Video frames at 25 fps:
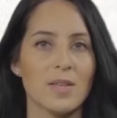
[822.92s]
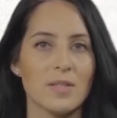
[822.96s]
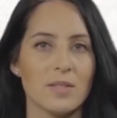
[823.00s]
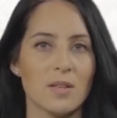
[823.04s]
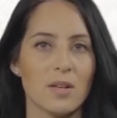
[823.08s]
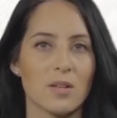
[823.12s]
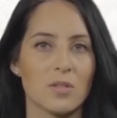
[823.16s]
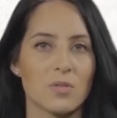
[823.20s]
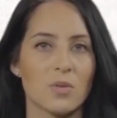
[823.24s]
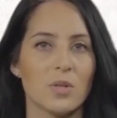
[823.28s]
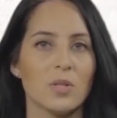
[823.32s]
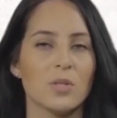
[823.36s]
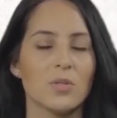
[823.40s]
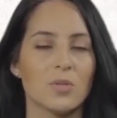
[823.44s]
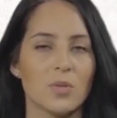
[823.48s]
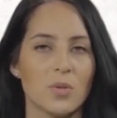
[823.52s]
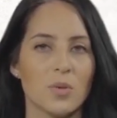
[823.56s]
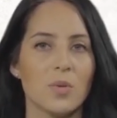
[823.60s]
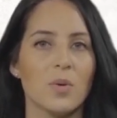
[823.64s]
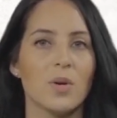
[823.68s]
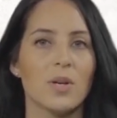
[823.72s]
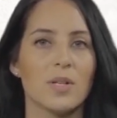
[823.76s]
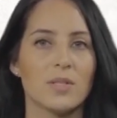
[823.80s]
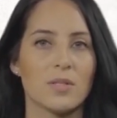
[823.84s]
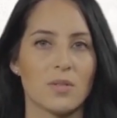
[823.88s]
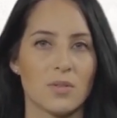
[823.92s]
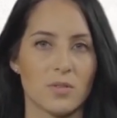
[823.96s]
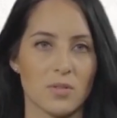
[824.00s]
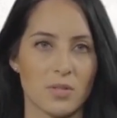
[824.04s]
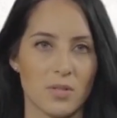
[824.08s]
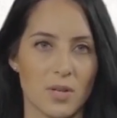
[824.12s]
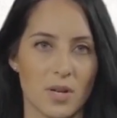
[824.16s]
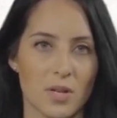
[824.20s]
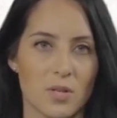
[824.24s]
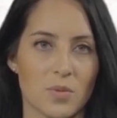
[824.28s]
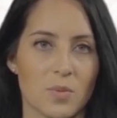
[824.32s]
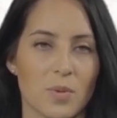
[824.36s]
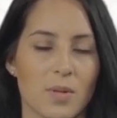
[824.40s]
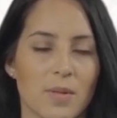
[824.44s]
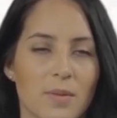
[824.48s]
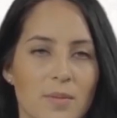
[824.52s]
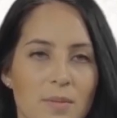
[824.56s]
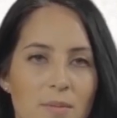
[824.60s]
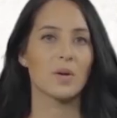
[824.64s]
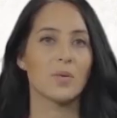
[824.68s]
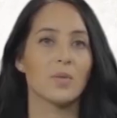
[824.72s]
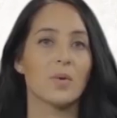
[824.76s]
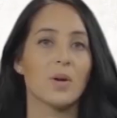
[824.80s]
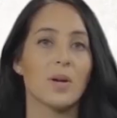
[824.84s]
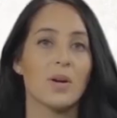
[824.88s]
bisexual to heterosexual.
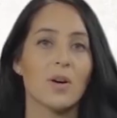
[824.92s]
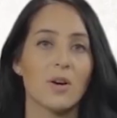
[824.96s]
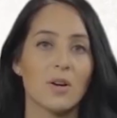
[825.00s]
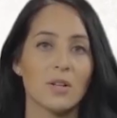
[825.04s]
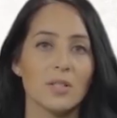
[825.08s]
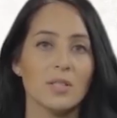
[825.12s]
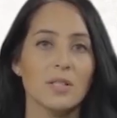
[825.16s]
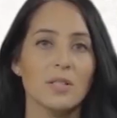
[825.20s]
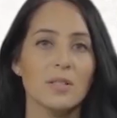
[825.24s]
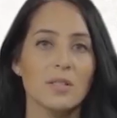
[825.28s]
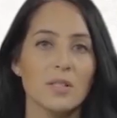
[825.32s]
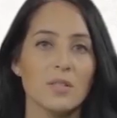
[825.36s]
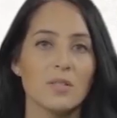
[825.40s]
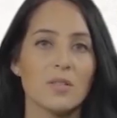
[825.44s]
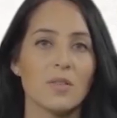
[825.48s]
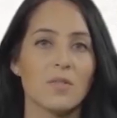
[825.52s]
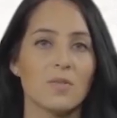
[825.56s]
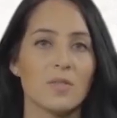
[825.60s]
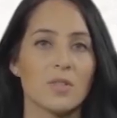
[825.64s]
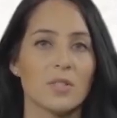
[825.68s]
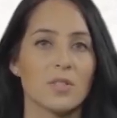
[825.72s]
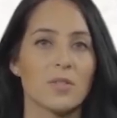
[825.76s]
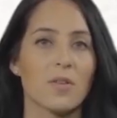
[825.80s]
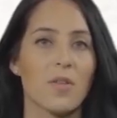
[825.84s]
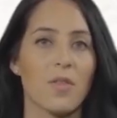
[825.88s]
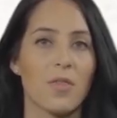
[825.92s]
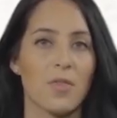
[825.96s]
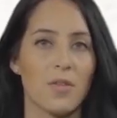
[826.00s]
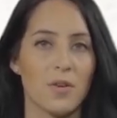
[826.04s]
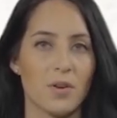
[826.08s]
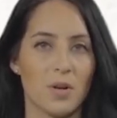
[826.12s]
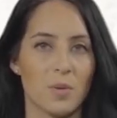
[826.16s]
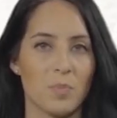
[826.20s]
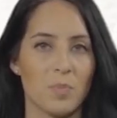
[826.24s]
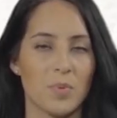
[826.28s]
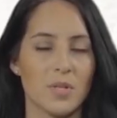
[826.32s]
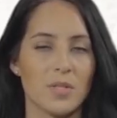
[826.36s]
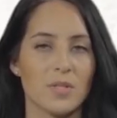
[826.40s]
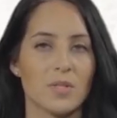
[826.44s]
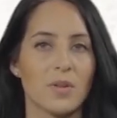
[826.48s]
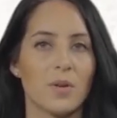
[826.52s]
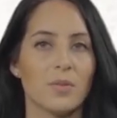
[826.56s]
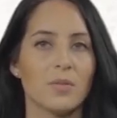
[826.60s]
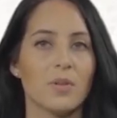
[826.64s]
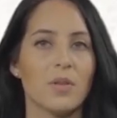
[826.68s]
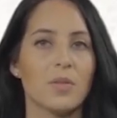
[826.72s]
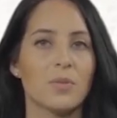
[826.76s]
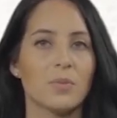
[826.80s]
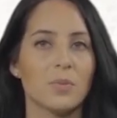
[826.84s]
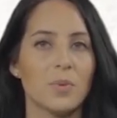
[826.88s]
Regarding these conversion therapies,
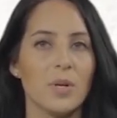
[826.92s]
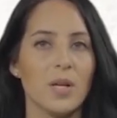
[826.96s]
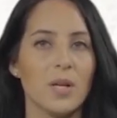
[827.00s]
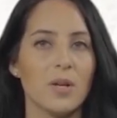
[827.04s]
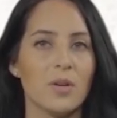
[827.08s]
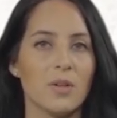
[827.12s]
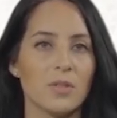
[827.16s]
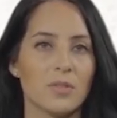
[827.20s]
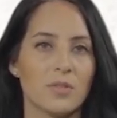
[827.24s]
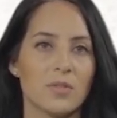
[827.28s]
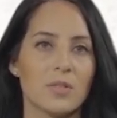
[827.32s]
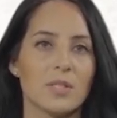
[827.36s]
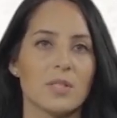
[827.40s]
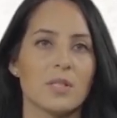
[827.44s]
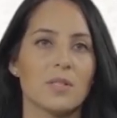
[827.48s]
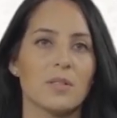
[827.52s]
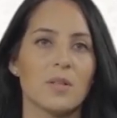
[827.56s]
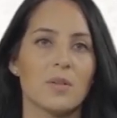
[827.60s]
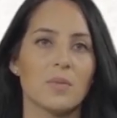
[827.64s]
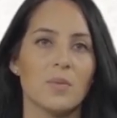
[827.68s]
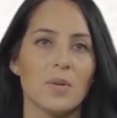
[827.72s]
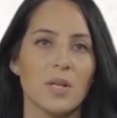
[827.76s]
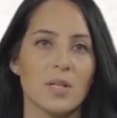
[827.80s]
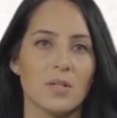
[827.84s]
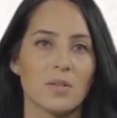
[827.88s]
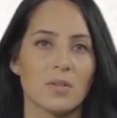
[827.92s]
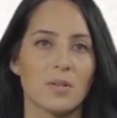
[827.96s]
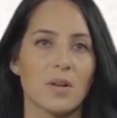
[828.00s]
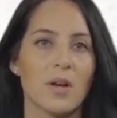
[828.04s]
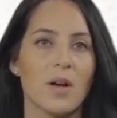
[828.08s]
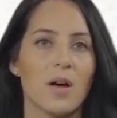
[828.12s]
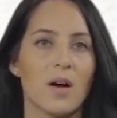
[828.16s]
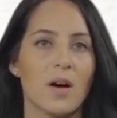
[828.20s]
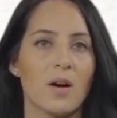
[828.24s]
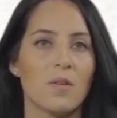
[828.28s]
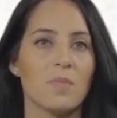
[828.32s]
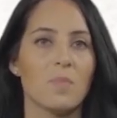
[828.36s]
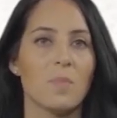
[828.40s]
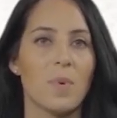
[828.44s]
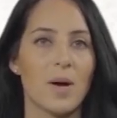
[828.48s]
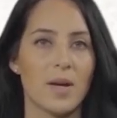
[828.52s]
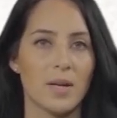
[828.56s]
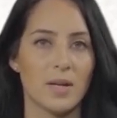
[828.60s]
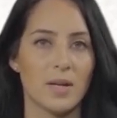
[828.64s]
only 3 countries in the region have